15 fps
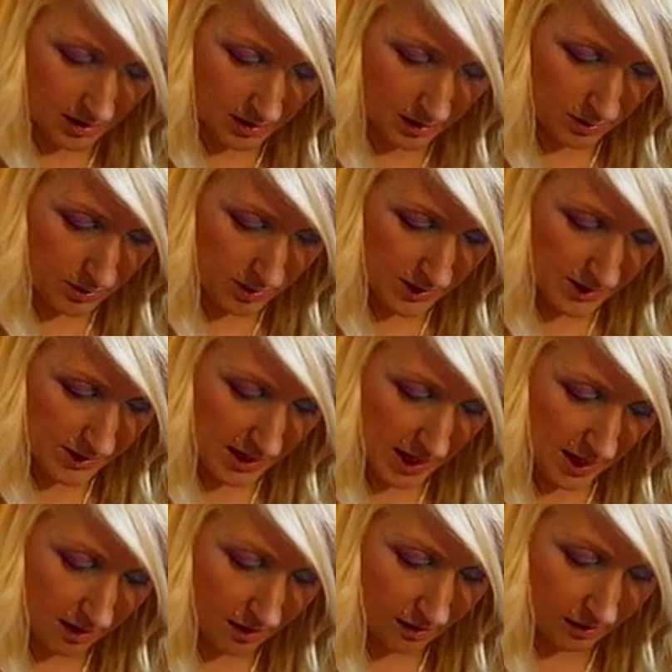so you just
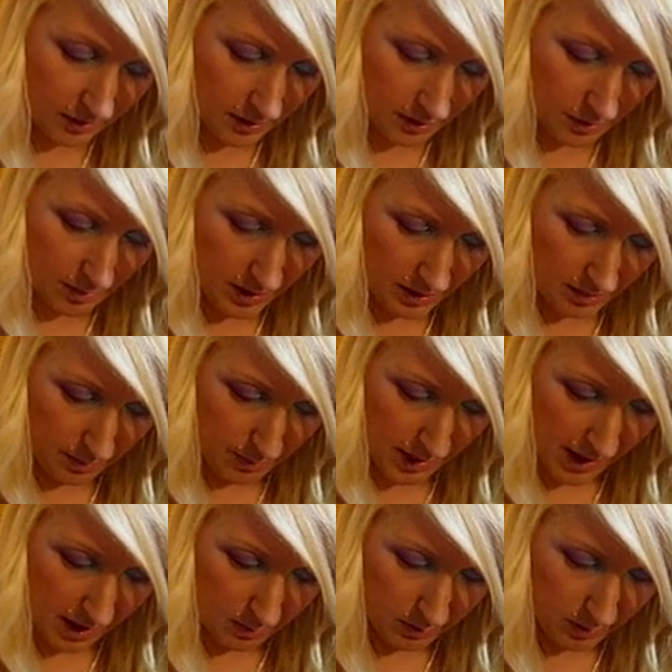take a little bit of the
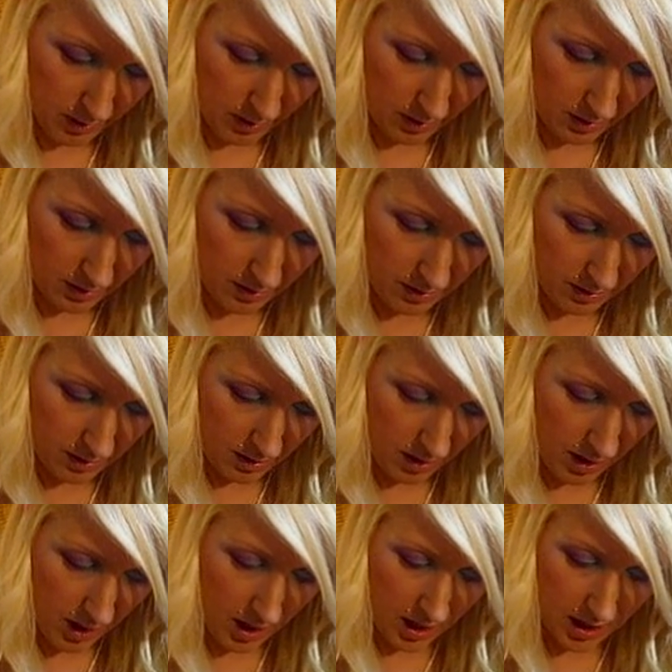powder
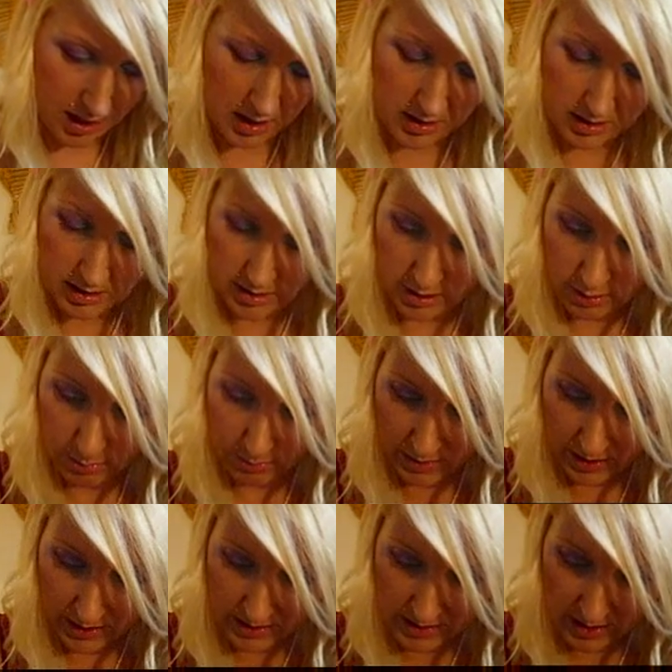and you
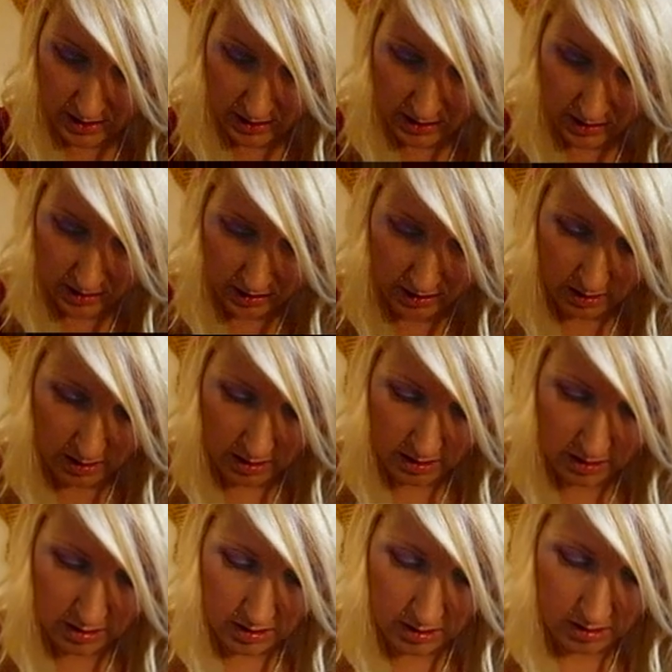mix it in
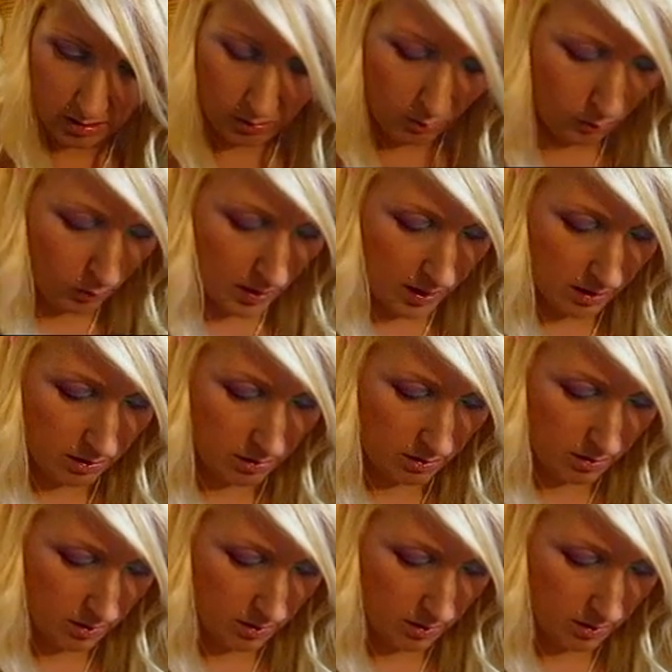with